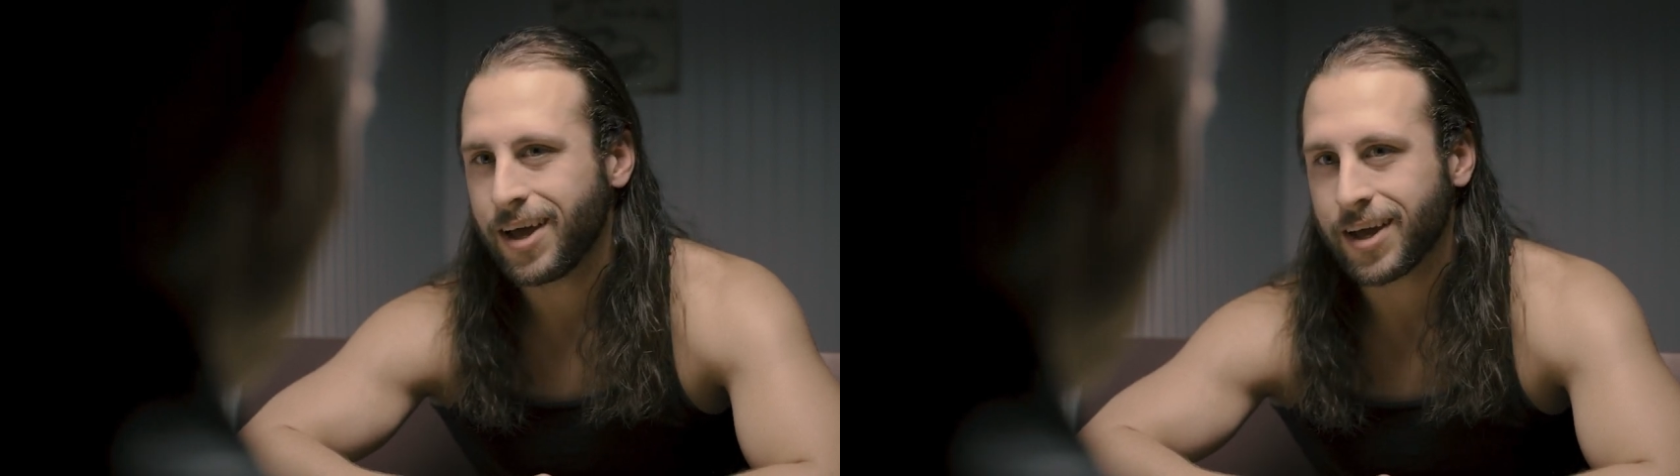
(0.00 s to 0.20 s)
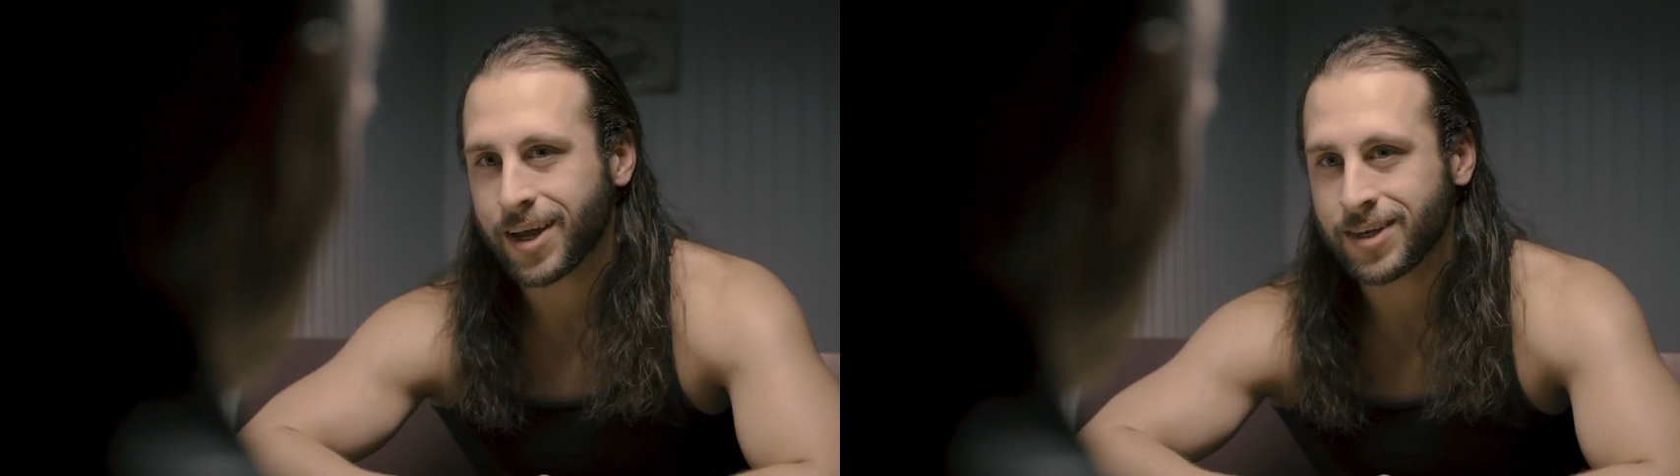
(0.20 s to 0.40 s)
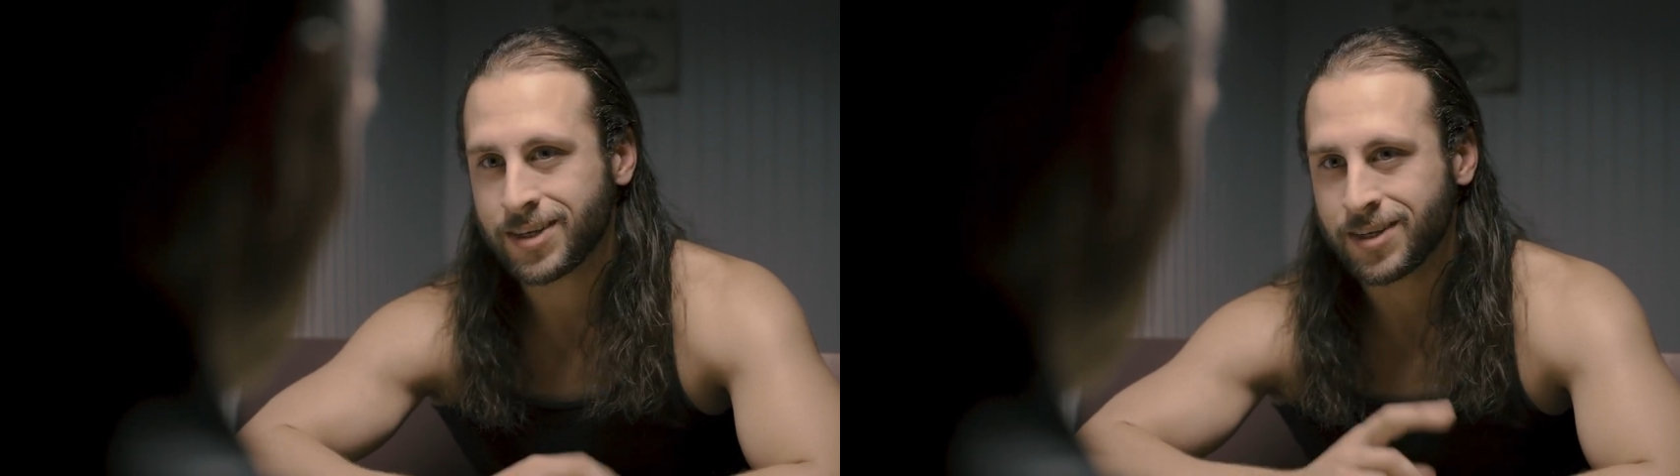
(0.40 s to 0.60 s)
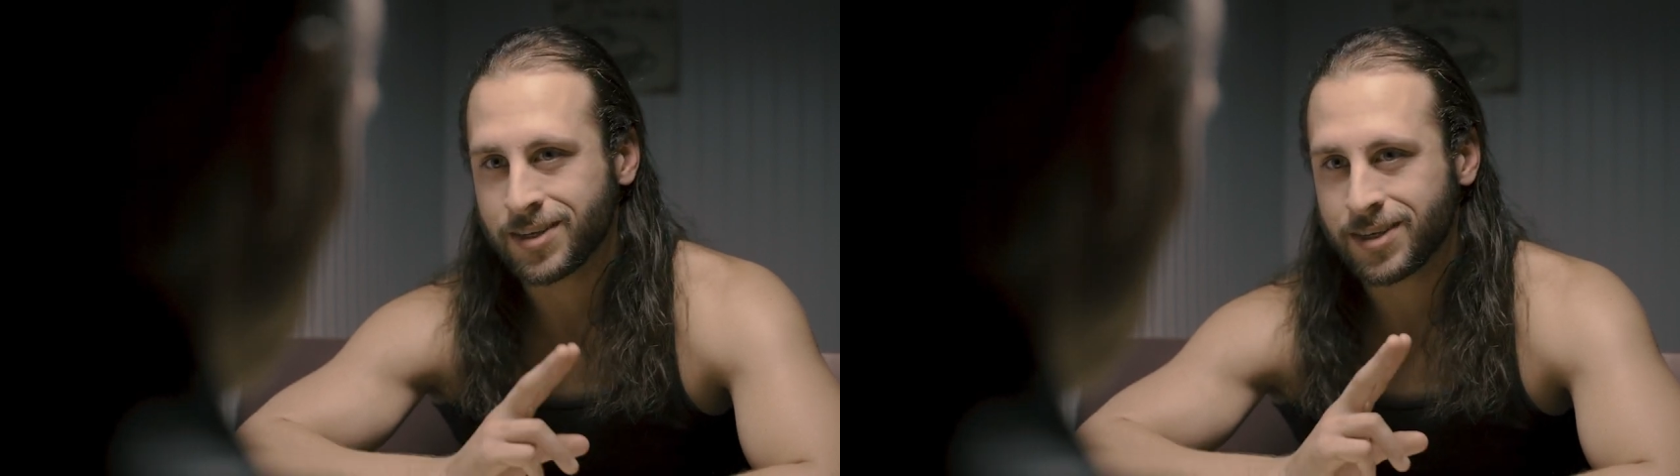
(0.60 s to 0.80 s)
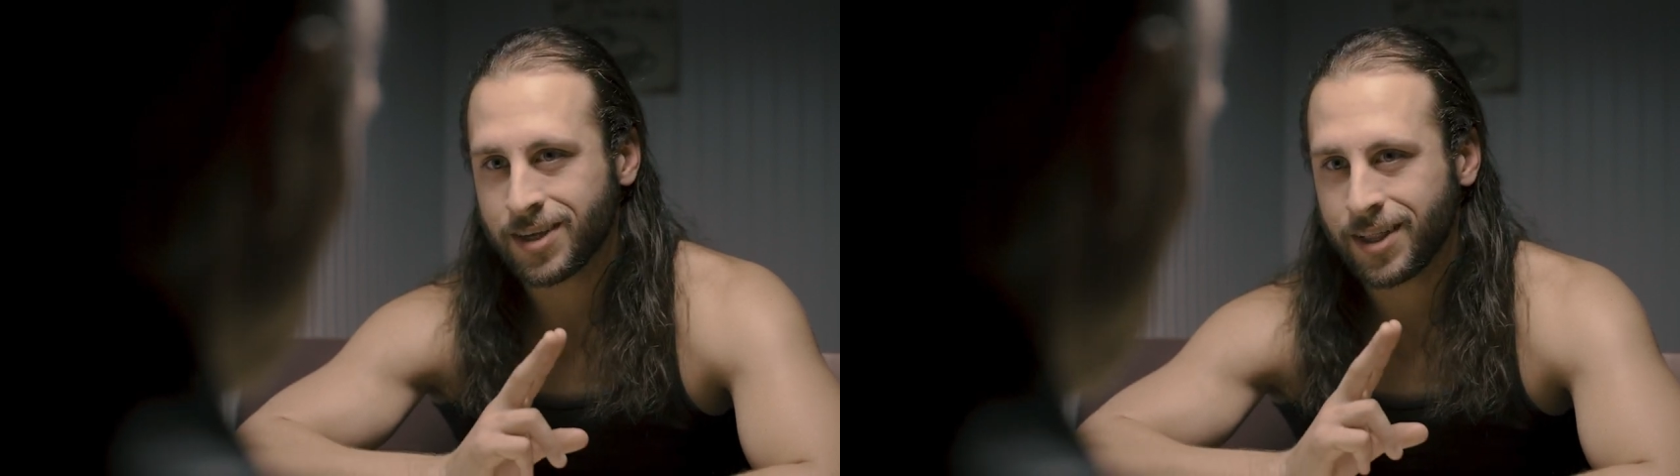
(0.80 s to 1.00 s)
I guess
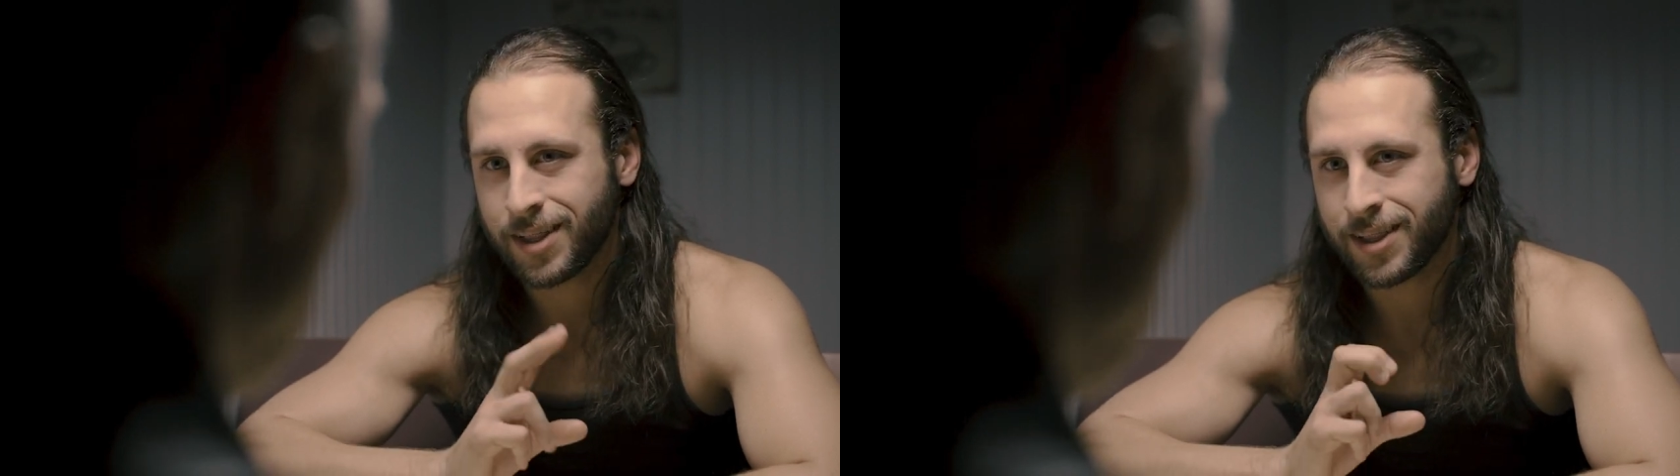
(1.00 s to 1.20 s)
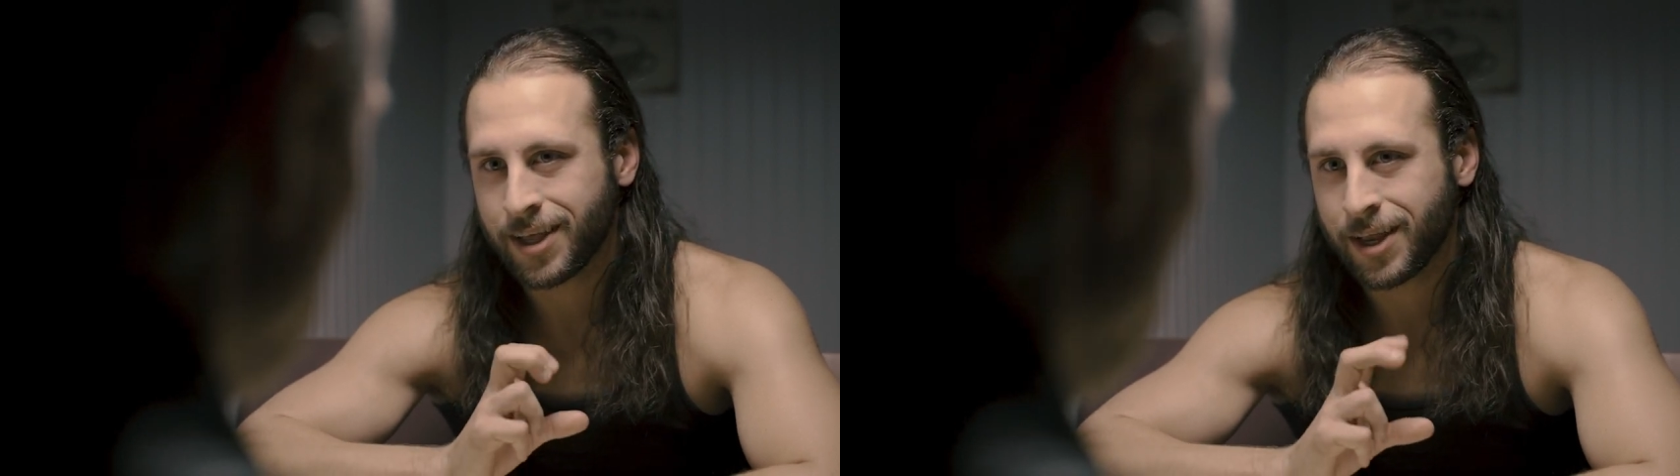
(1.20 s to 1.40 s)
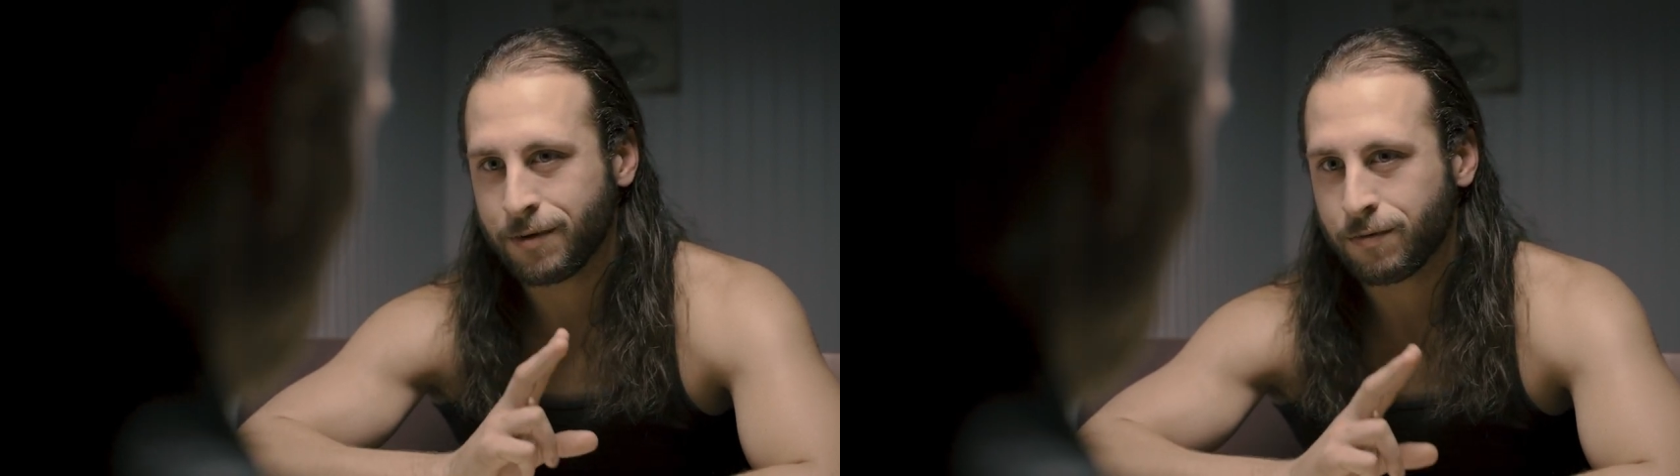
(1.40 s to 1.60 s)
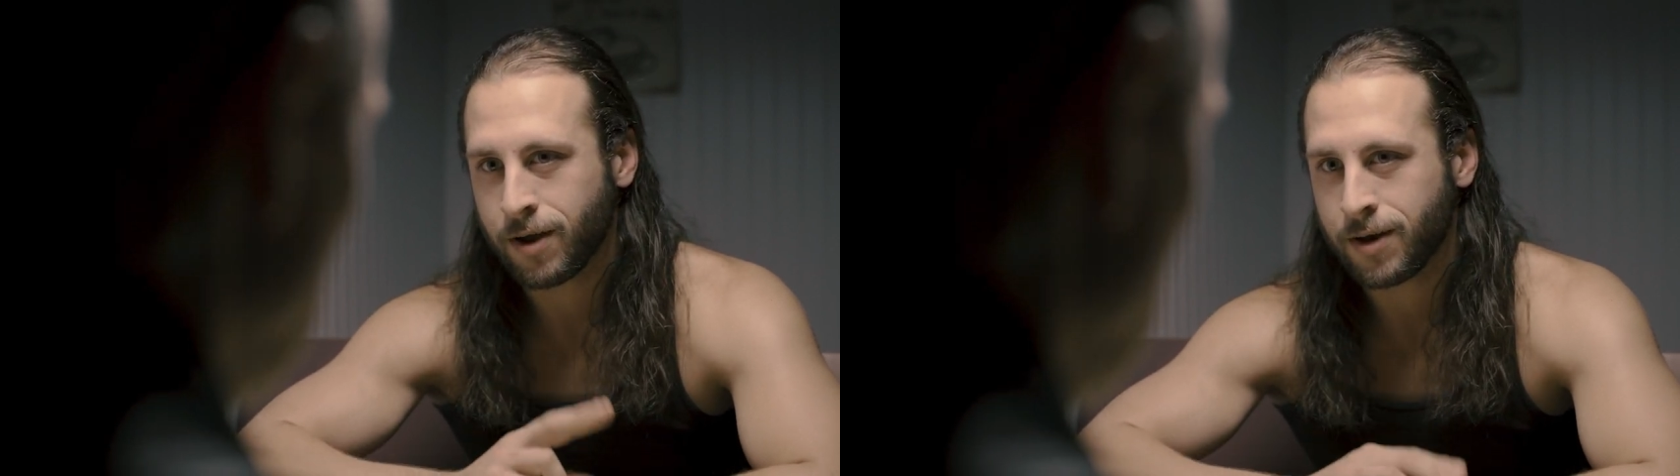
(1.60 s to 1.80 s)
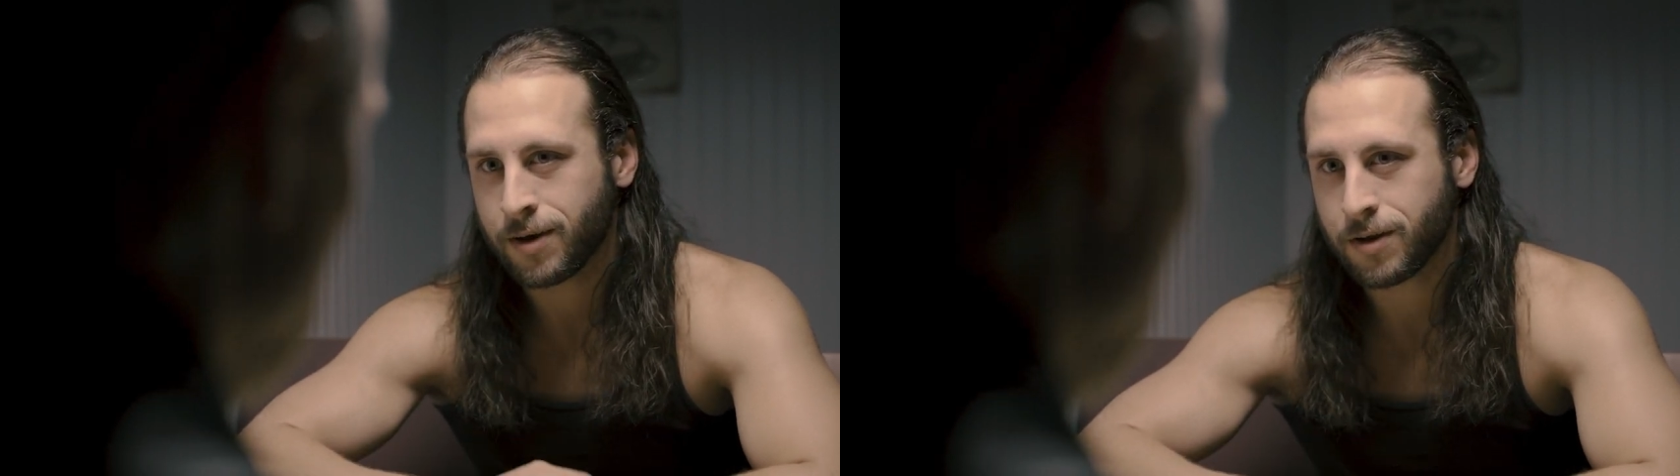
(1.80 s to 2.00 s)
his lady
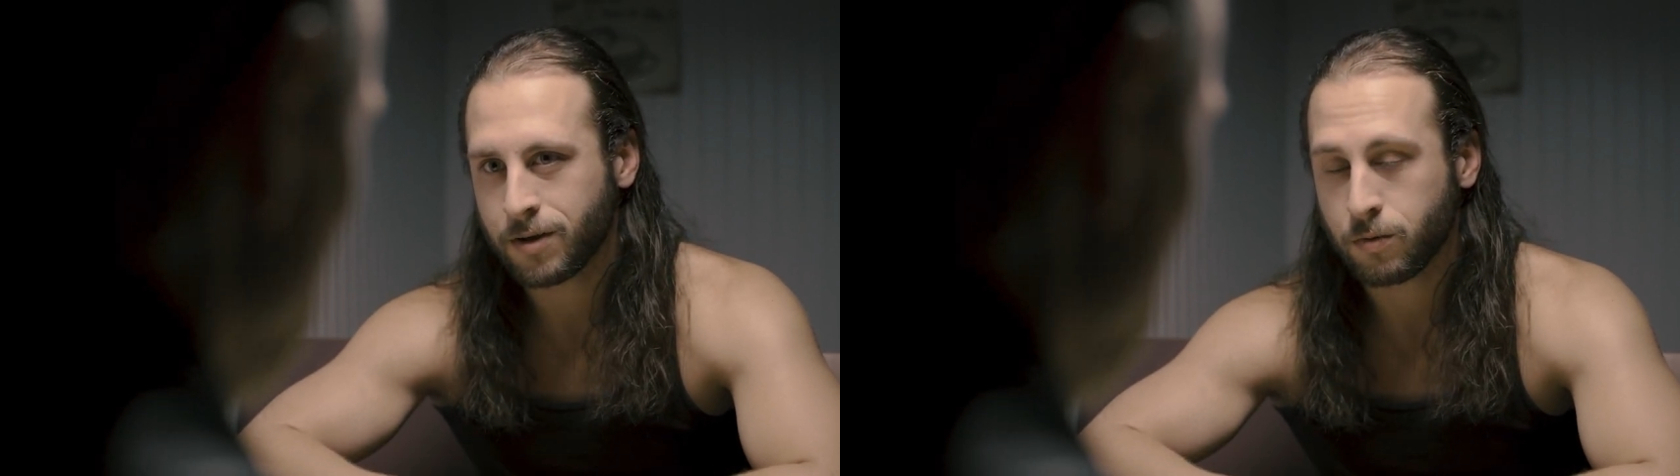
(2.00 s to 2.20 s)
friend